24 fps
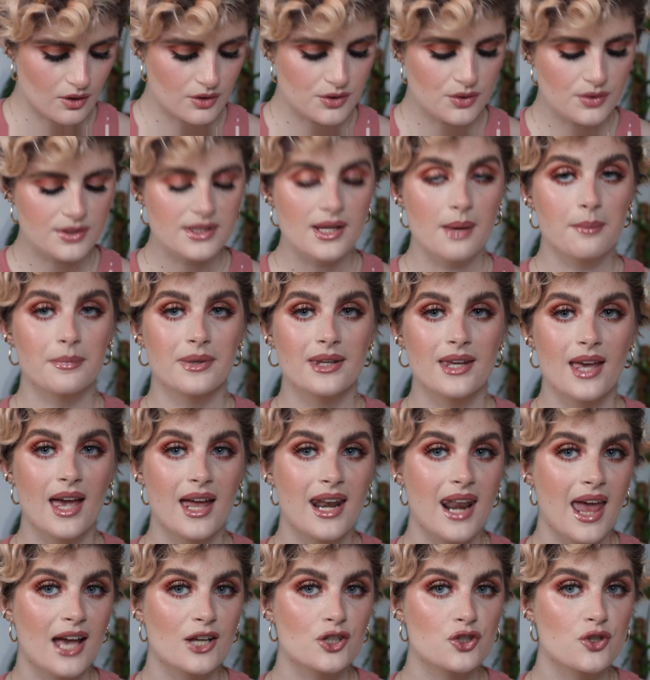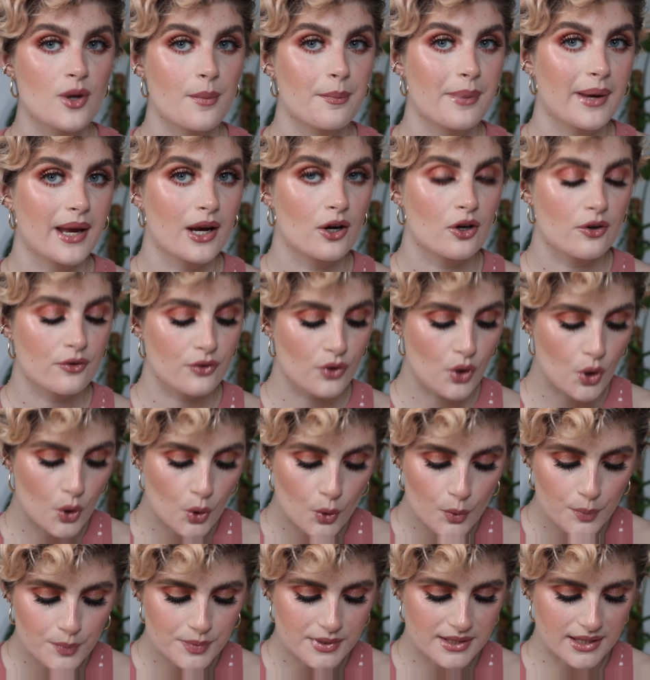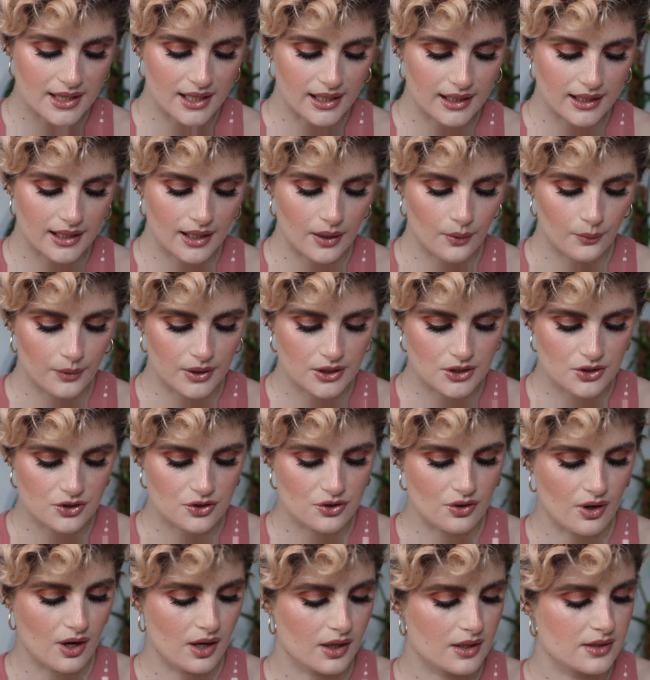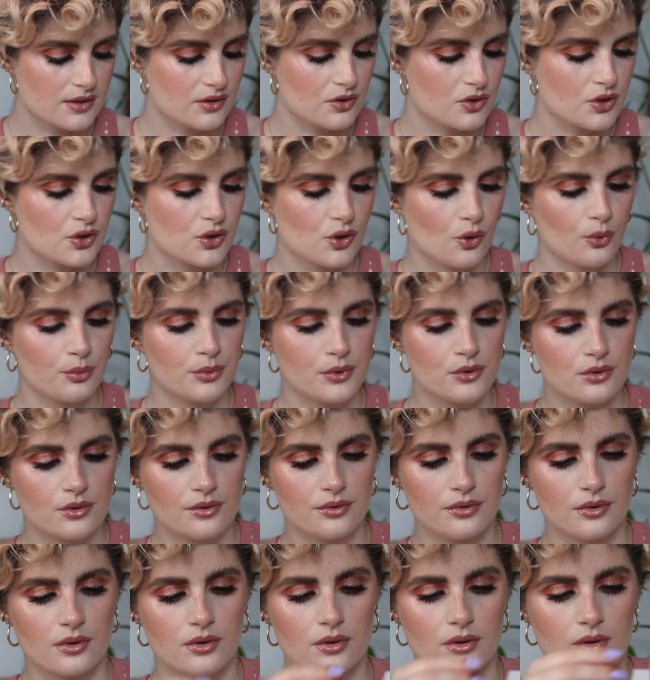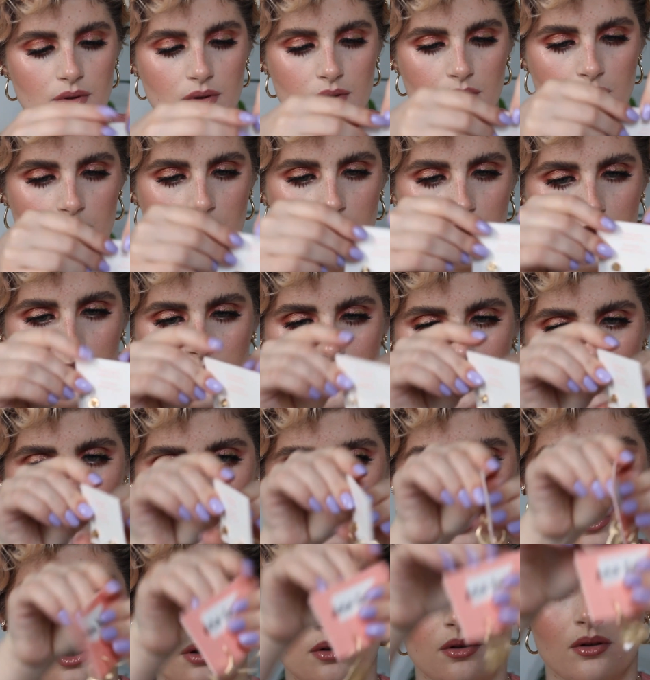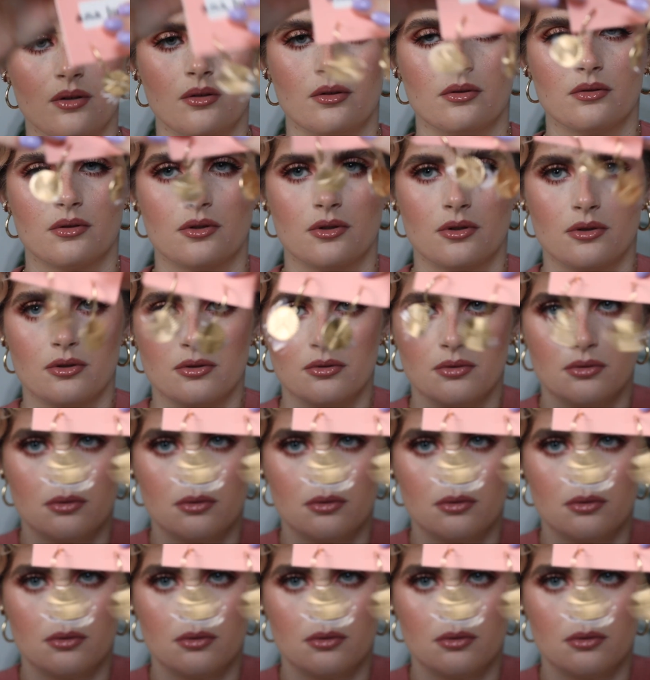They also sent me an extra pair of hoops that I can't wait to try because they're so beautiful. Look.